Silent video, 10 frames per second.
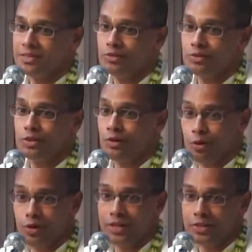So the
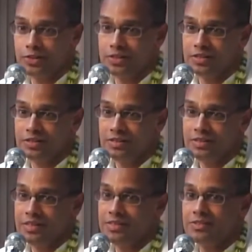Lord actually
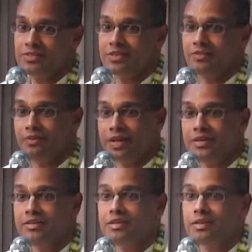is
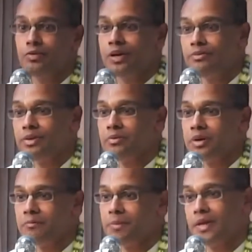very dear to
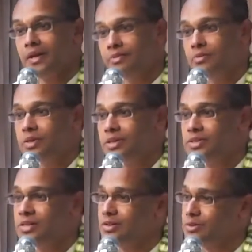everyone and everyone is
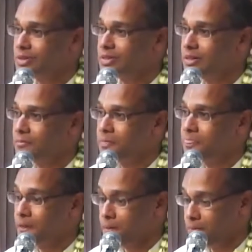dear to Krishna.
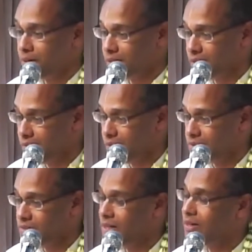But here it
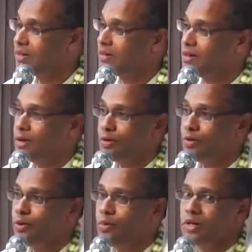is stated,
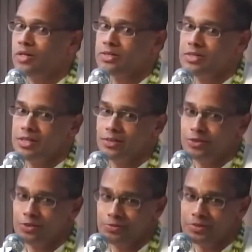no one is dear to
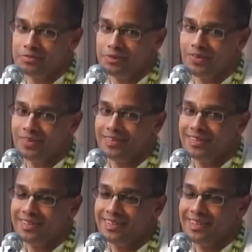the Supreme
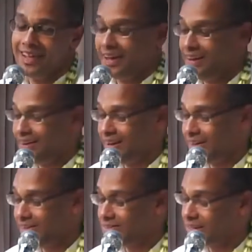Lord. And
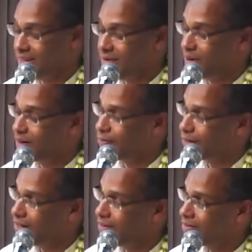neither is anyone a
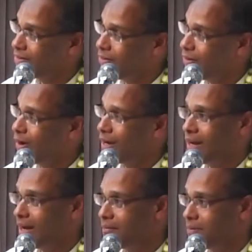friend or an
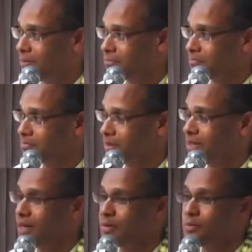enemy.
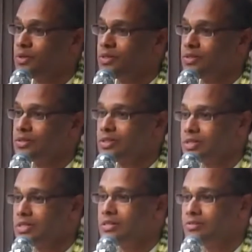In other words,
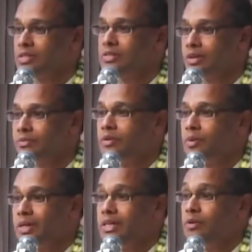Krishna treats
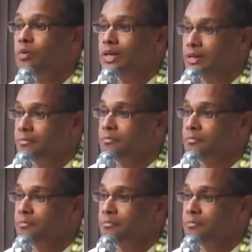everyone equally,